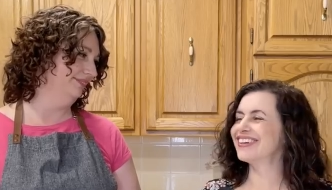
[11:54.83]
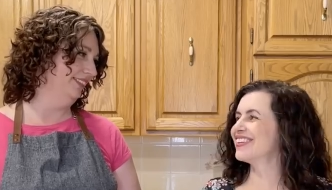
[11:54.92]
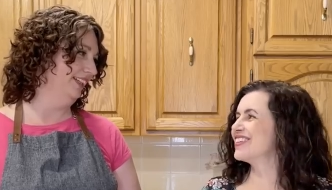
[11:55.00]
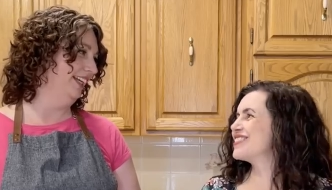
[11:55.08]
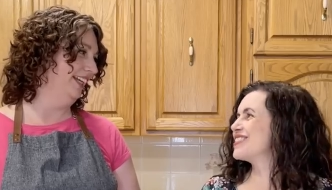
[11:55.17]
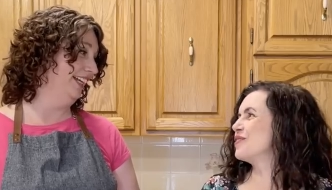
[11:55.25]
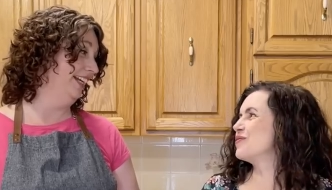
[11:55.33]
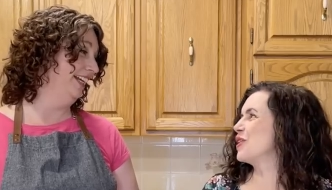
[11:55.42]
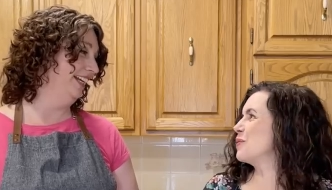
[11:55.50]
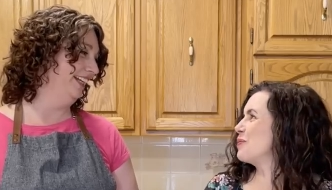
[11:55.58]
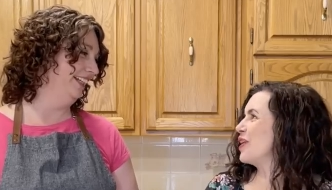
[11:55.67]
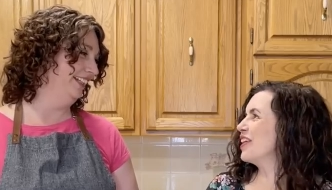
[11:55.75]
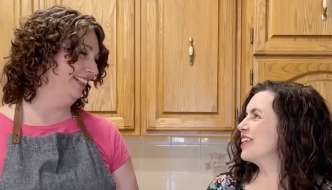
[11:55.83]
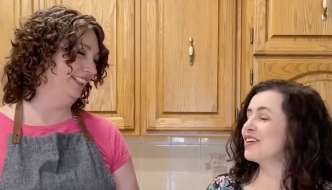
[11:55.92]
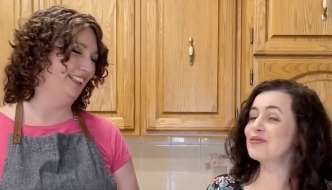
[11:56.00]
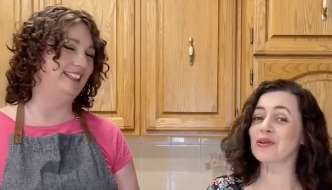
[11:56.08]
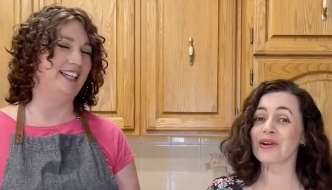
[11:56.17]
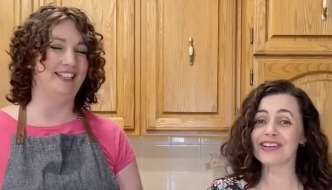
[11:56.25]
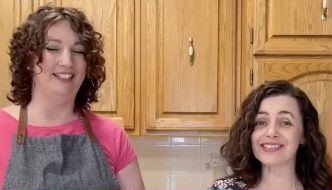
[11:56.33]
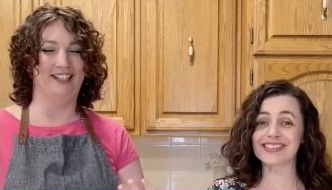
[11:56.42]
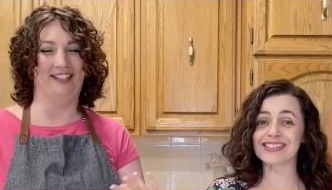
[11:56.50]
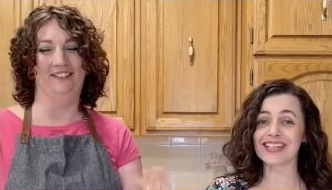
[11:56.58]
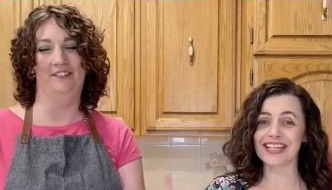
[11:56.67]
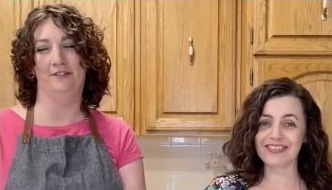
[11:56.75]
Speaker 1: on the stovetop pot. Of
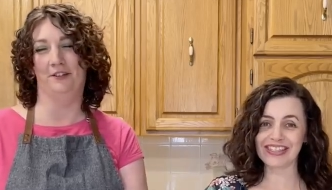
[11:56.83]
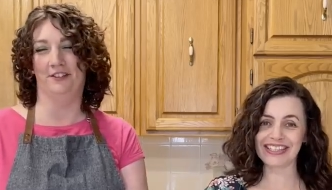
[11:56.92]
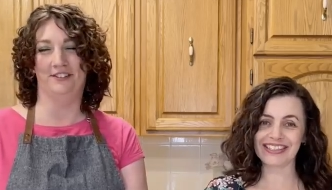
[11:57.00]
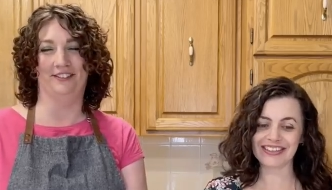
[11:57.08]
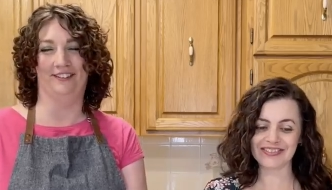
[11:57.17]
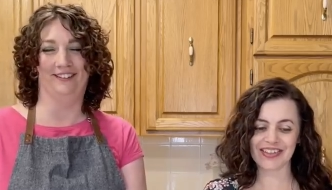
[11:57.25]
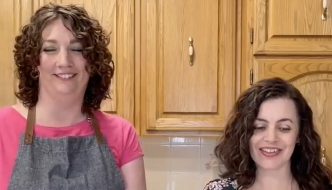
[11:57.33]
course, yeah, of mean, course you can. Of